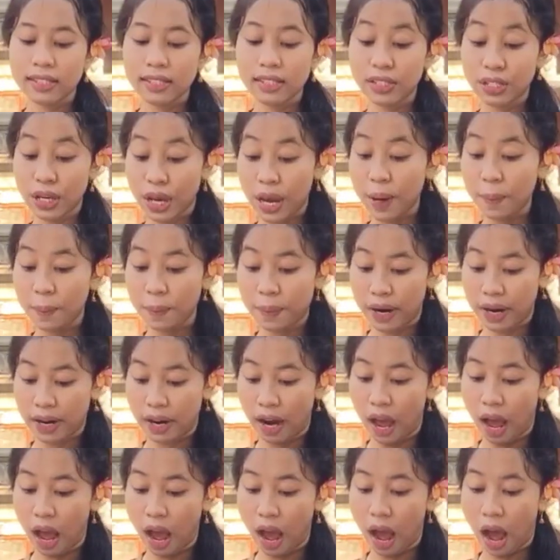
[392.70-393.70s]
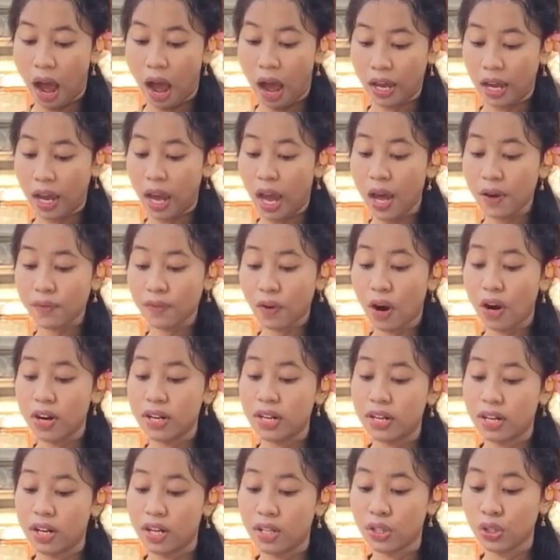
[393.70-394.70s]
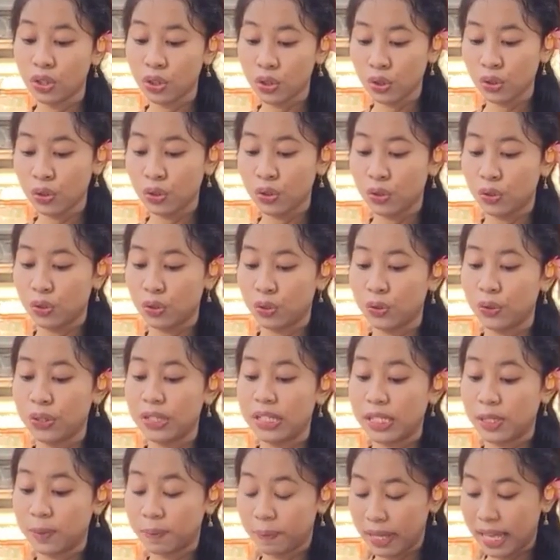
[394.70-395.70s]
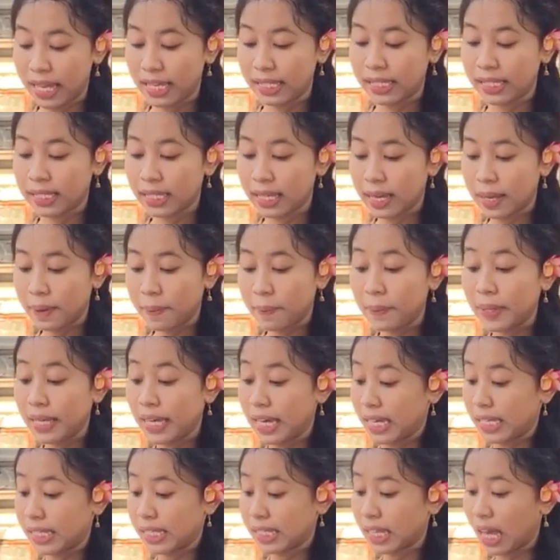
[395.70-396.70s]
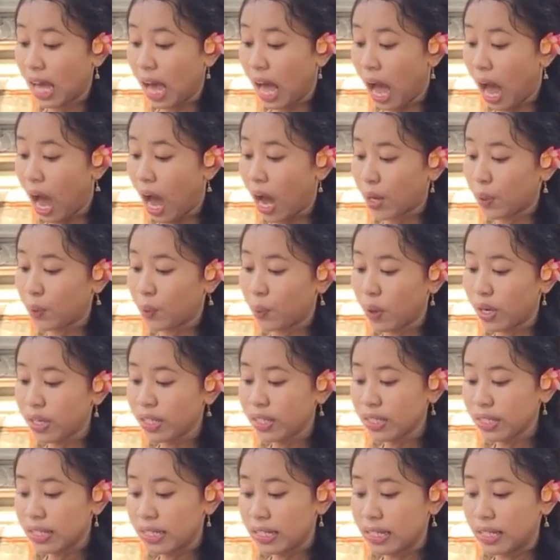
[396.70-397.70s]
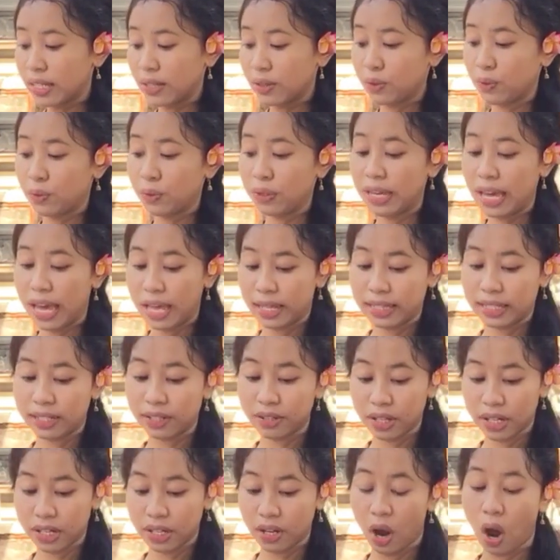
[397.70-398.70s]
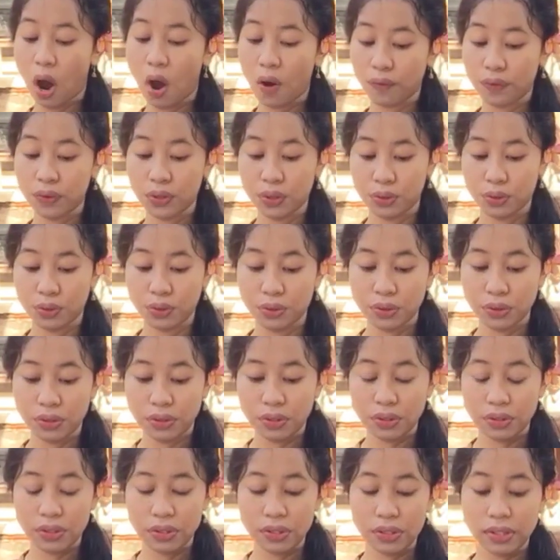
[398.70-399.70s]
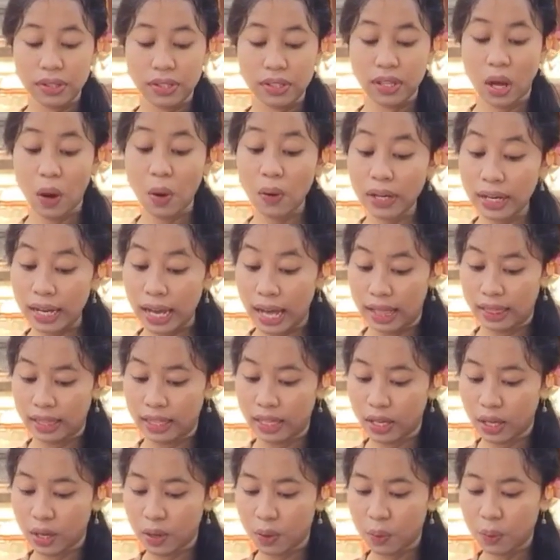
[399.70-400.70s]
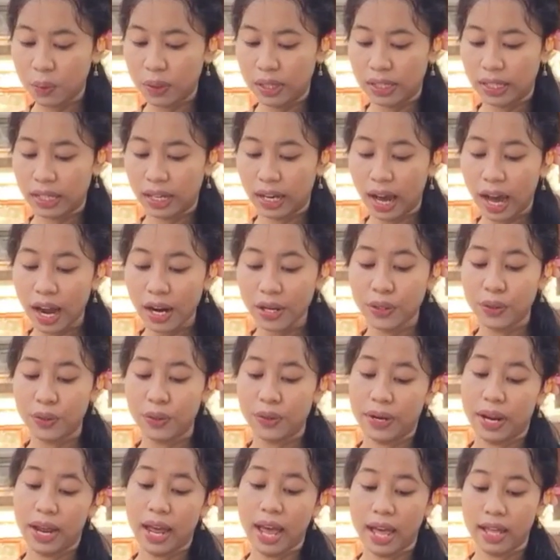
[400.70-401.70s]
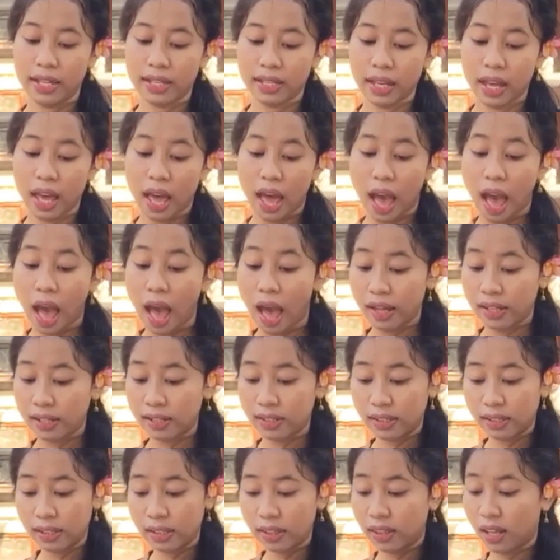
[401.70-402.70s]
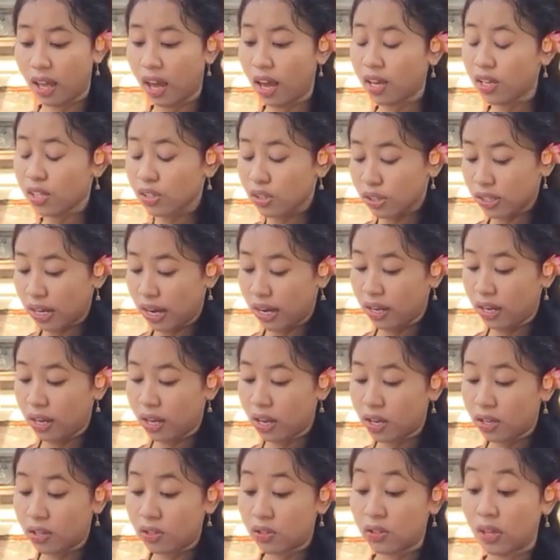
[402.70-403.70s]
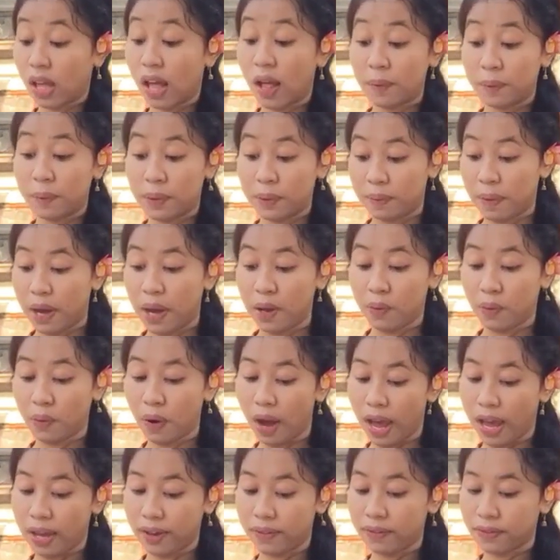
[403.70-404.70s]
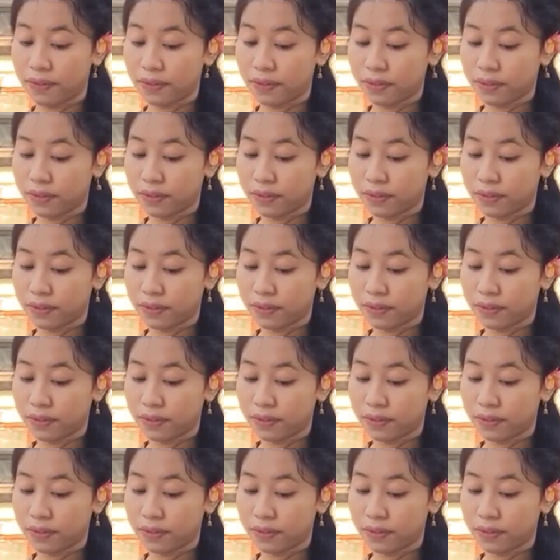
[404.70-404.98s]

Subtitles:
Jayaprana, I have ordered you to this place because I won't get rid of you. Songgaling will cut your head and Lion Shari shall be my wife.